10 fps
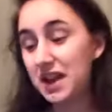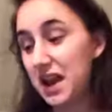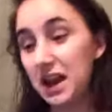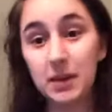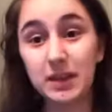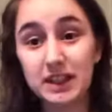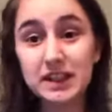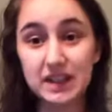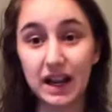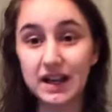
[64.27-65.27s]
and I'm
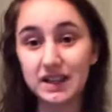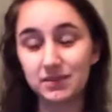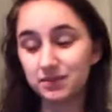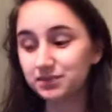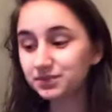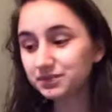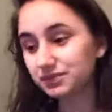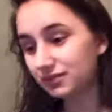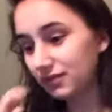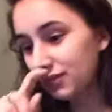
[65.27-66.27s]
excited.
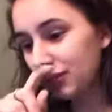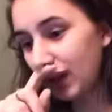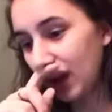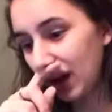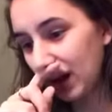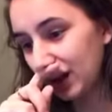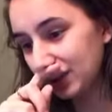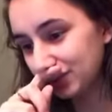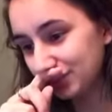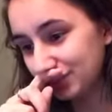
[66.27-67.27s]
I